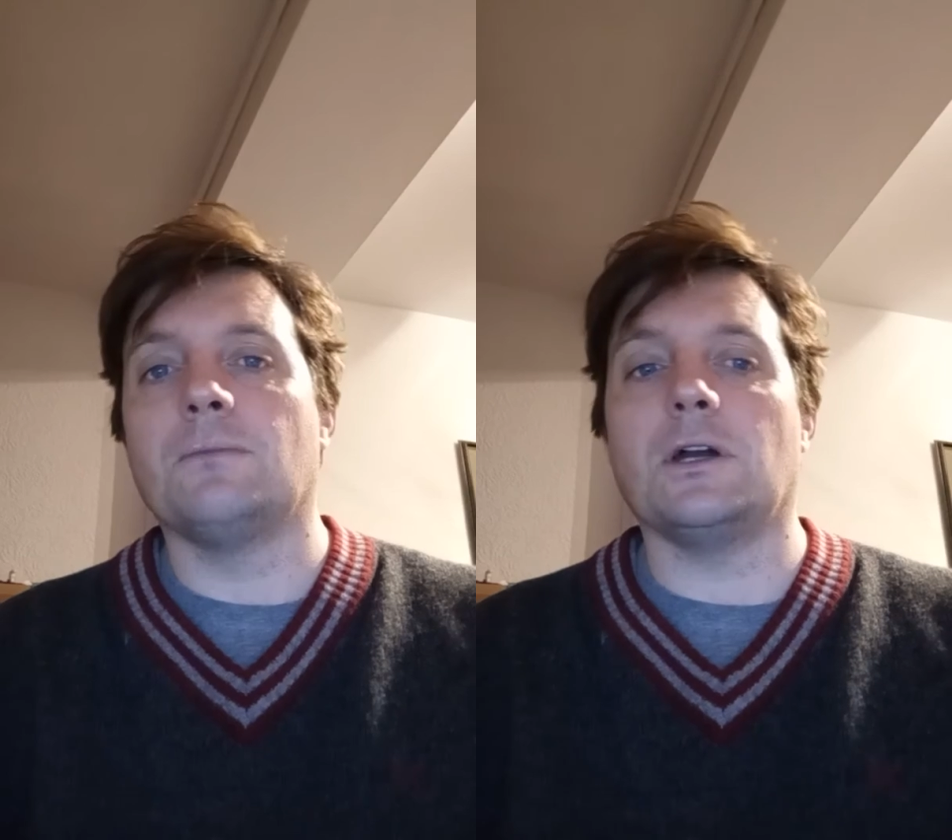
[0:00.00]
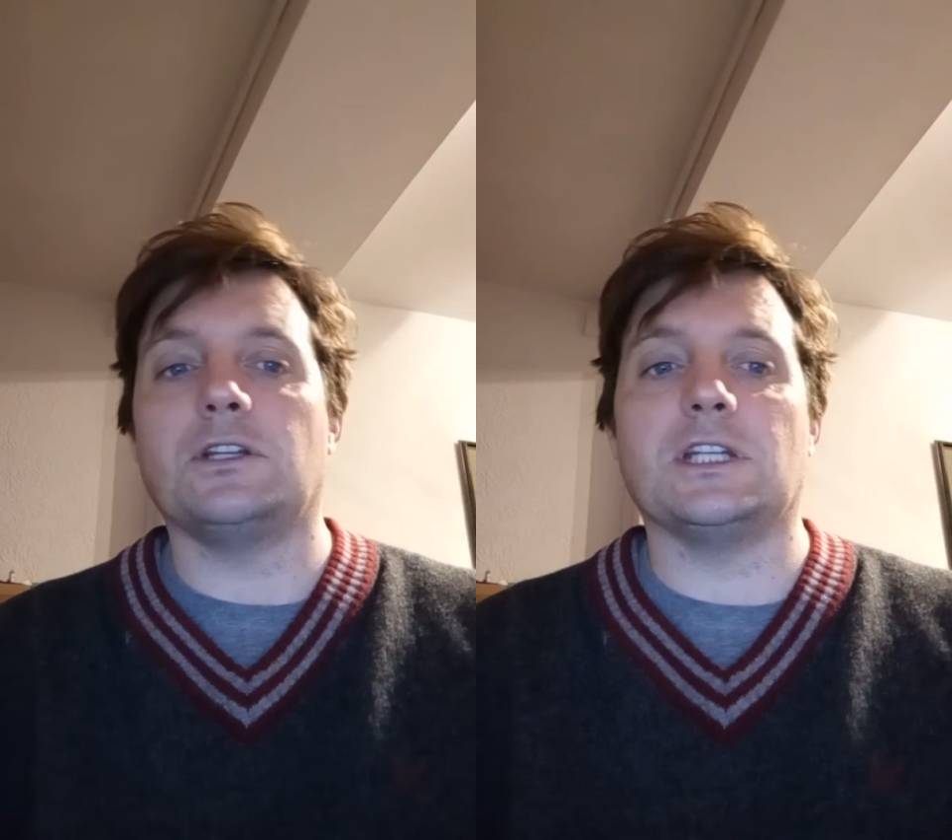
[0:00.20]

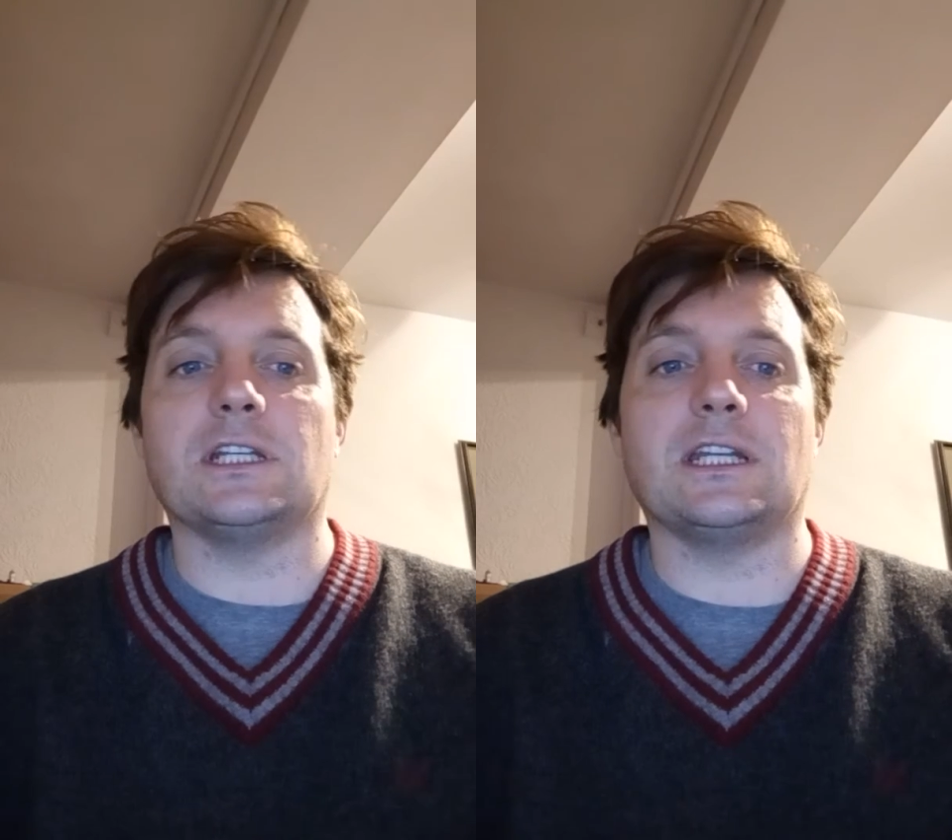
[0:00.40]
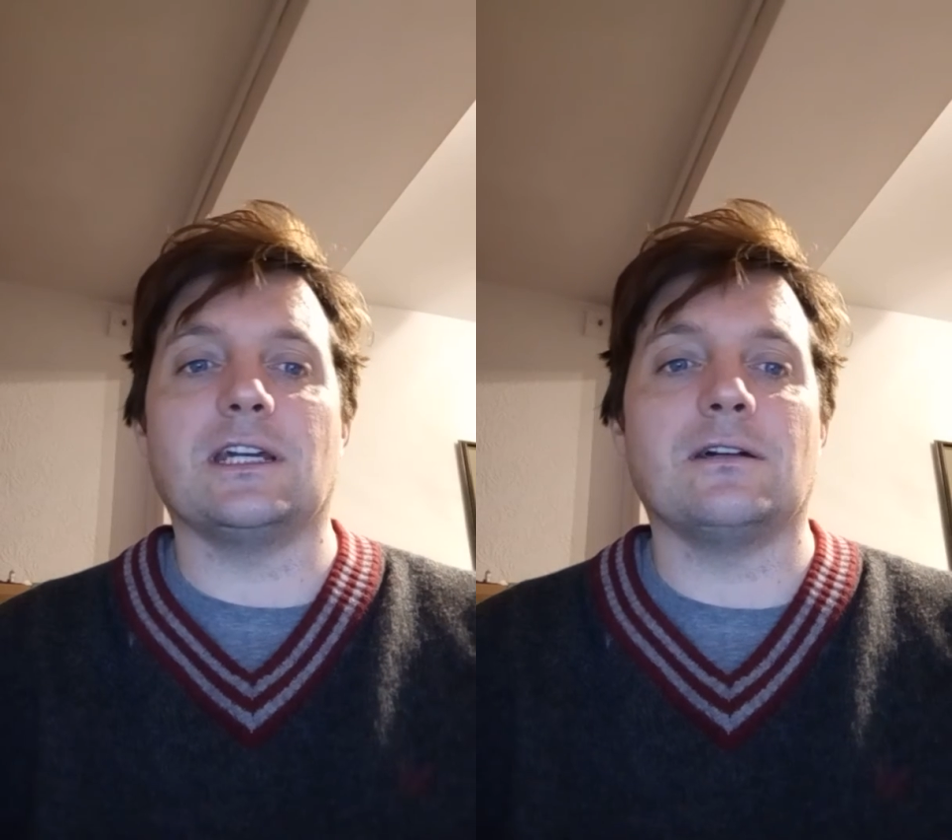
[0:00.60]
poaching
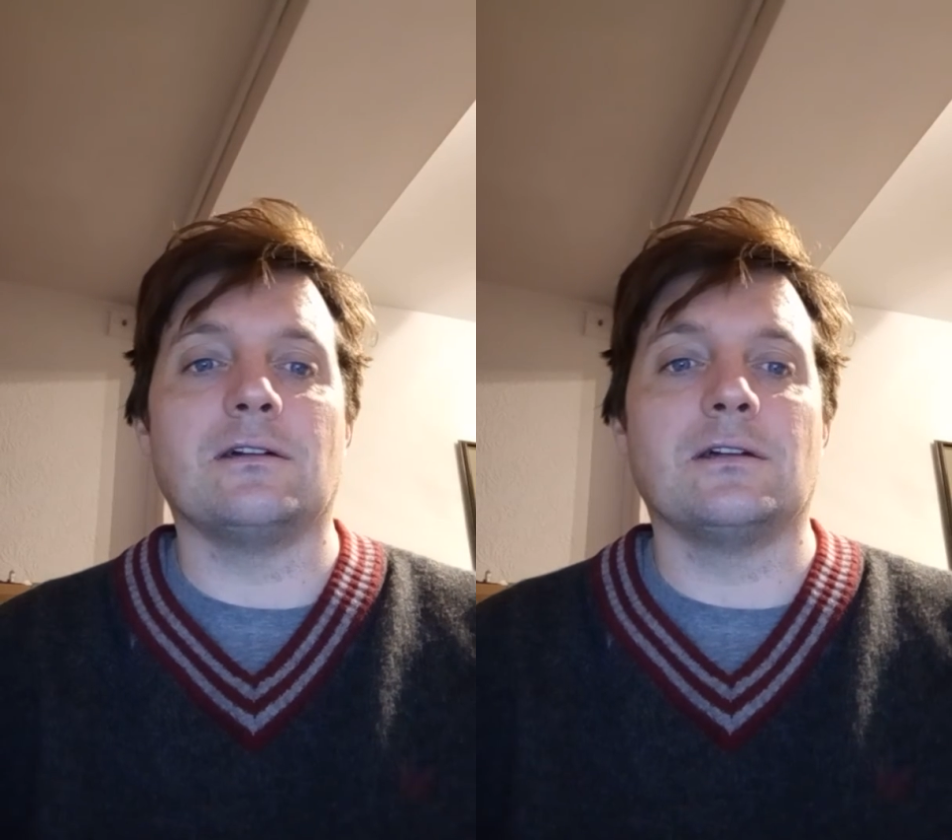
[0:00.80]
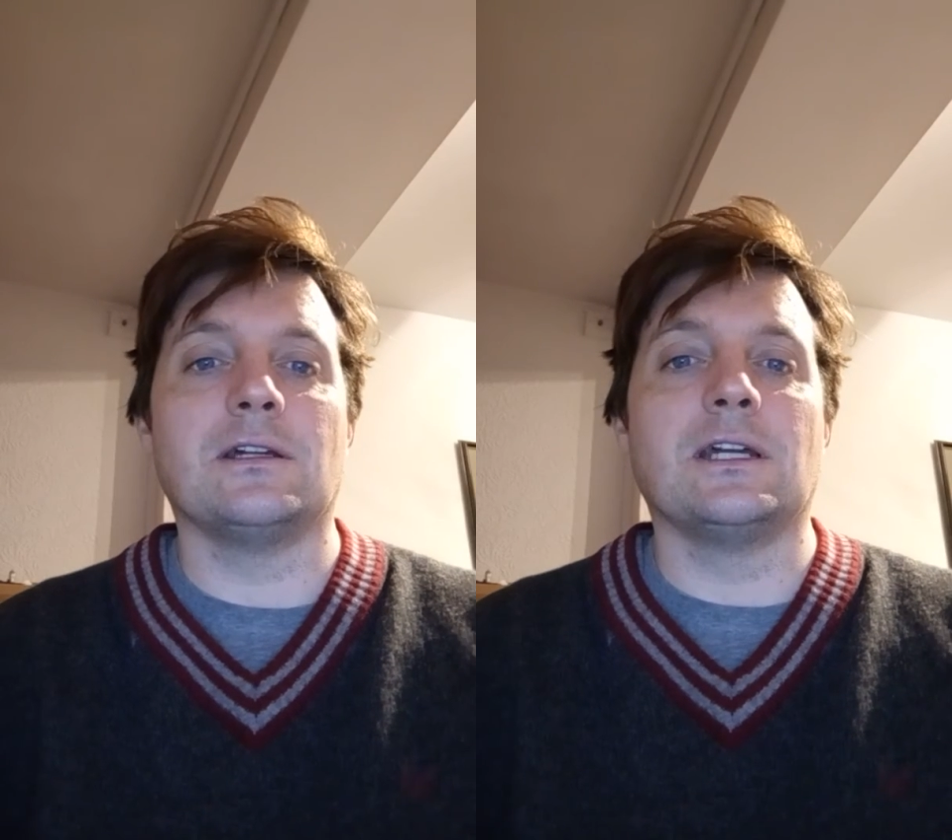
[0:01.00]
deer.
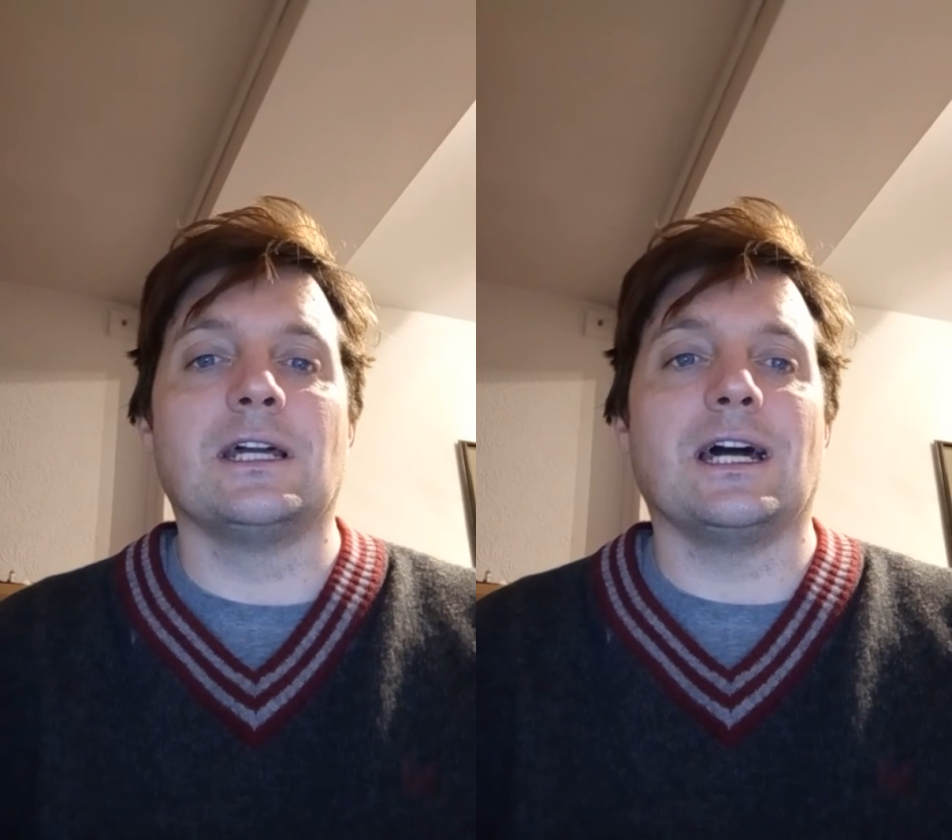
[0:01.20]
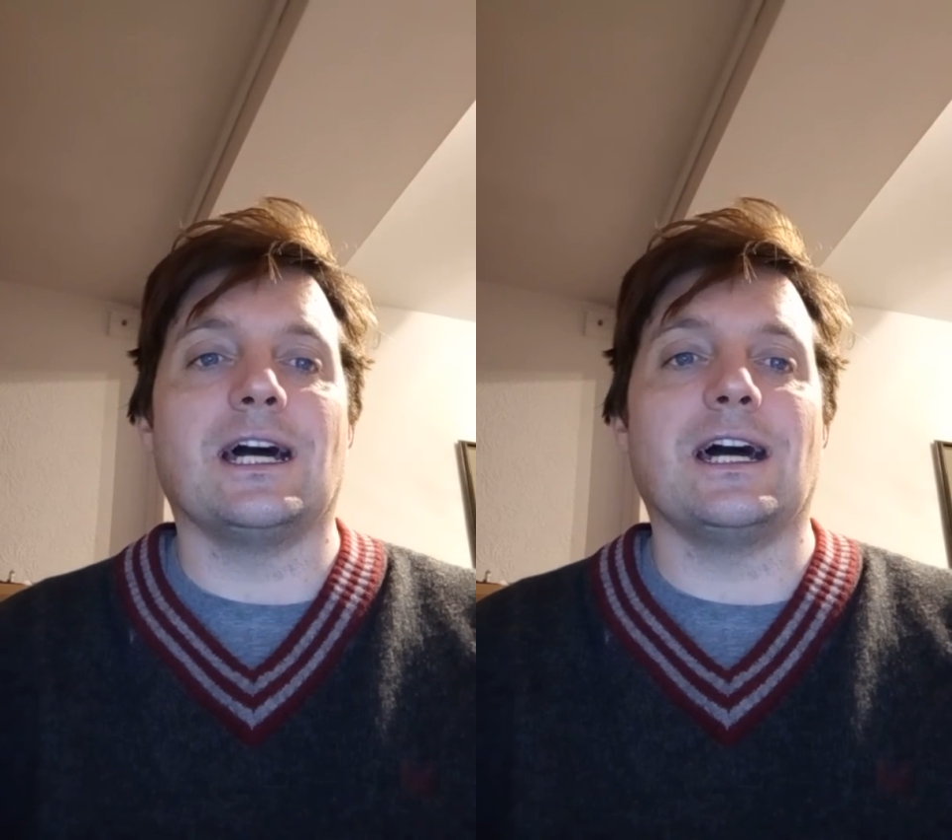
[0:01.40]

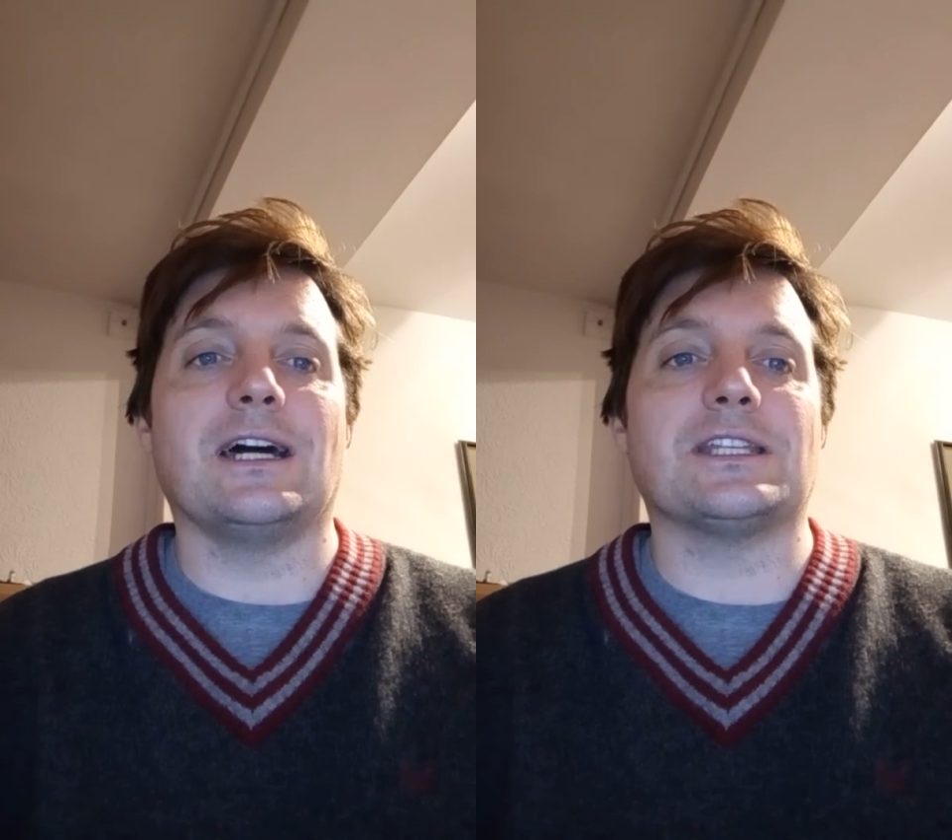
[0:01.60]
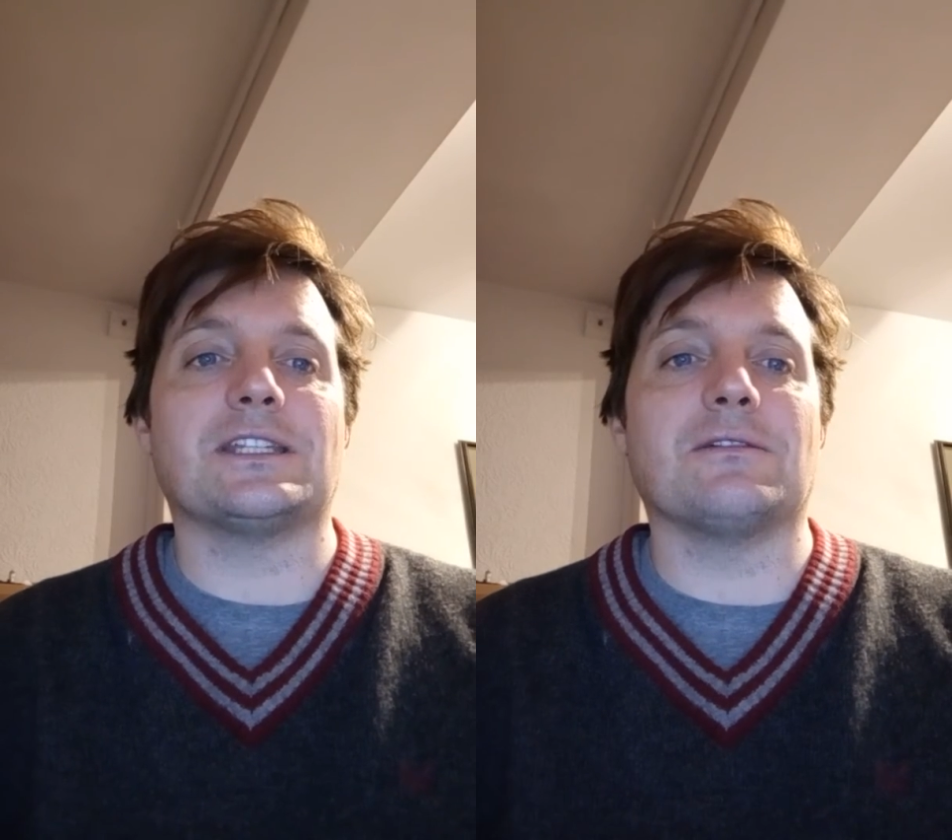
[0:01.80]

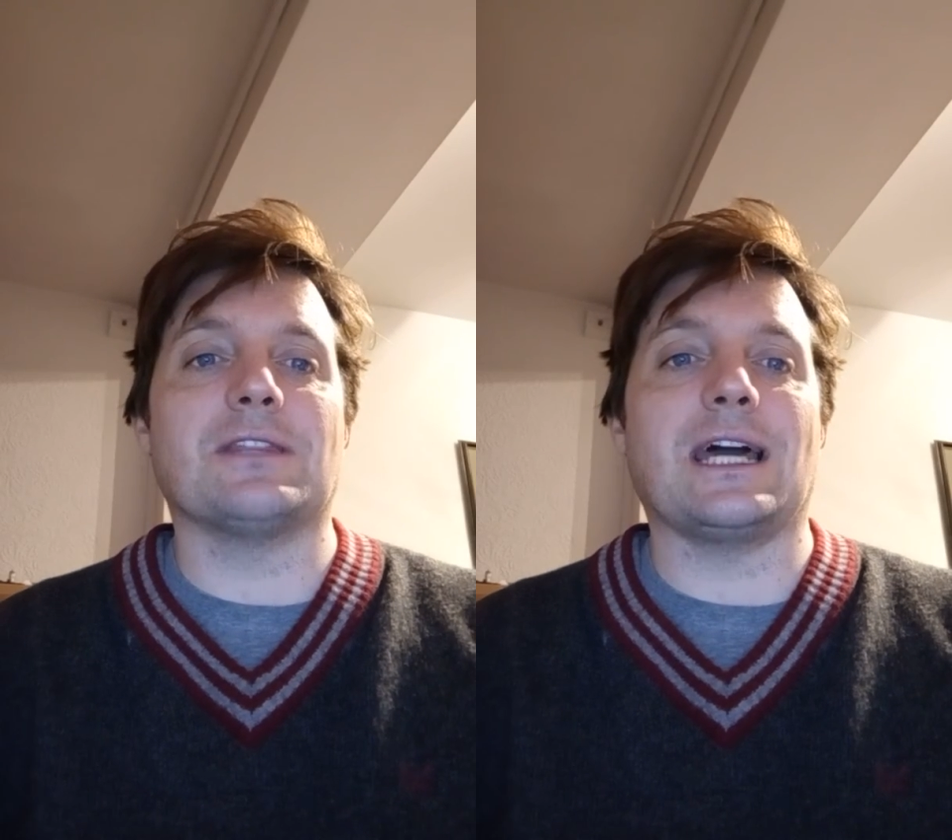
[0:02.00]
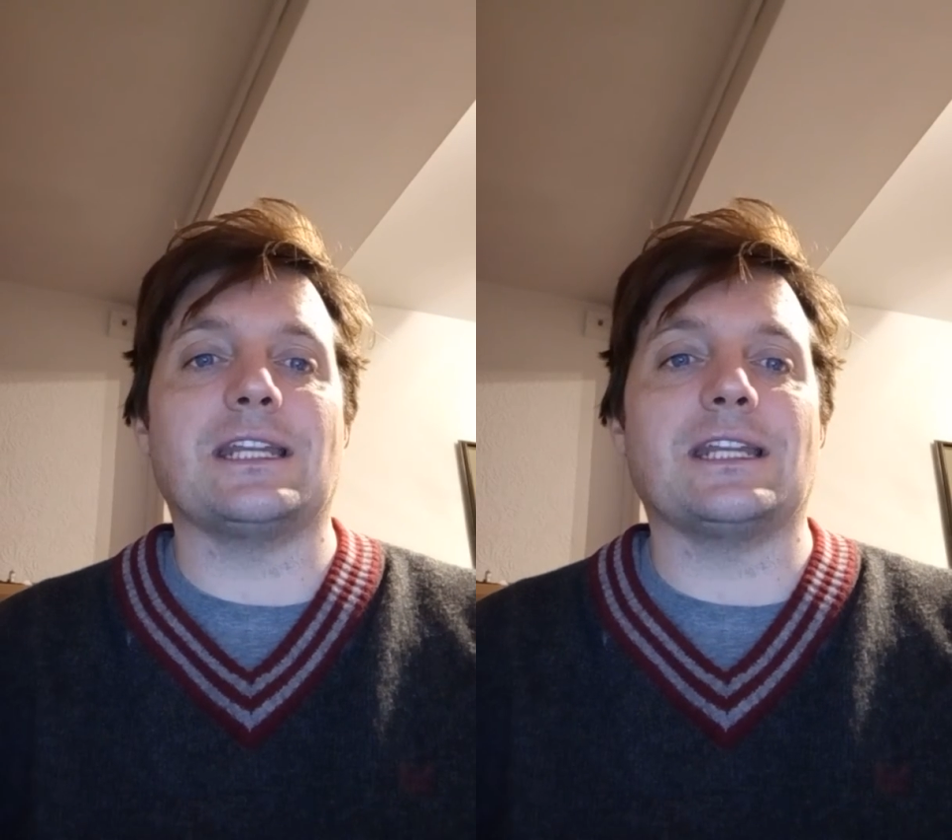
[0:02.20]
So that